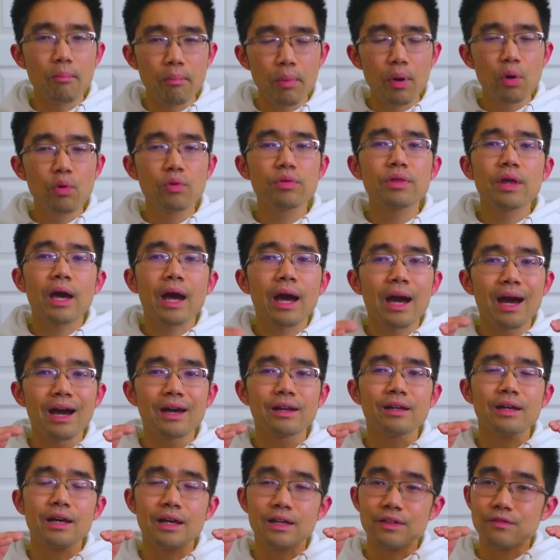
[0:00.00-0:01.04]
Both
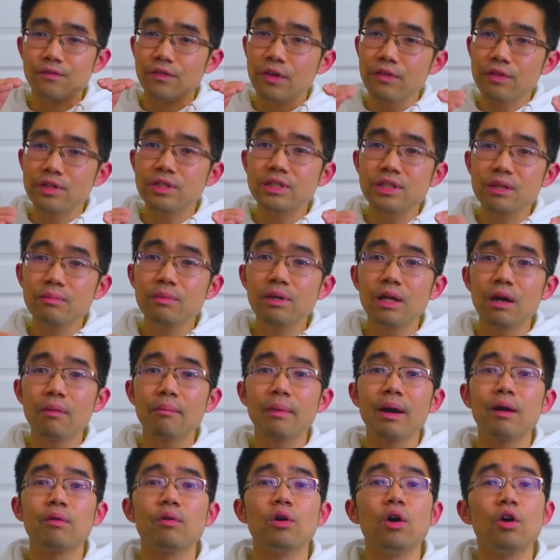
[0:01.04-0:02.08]
had a very similar
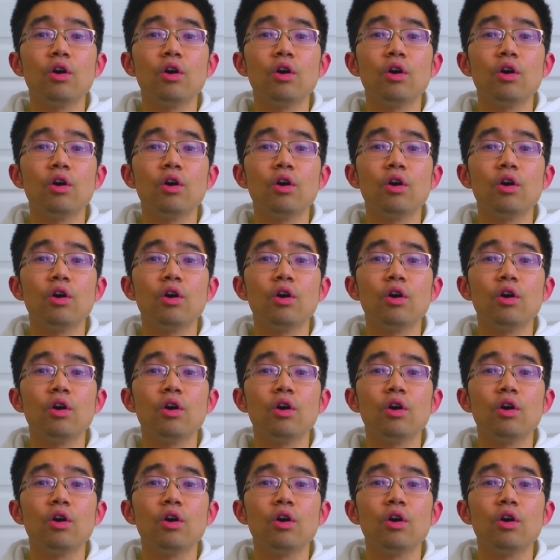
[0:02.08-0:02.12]
amount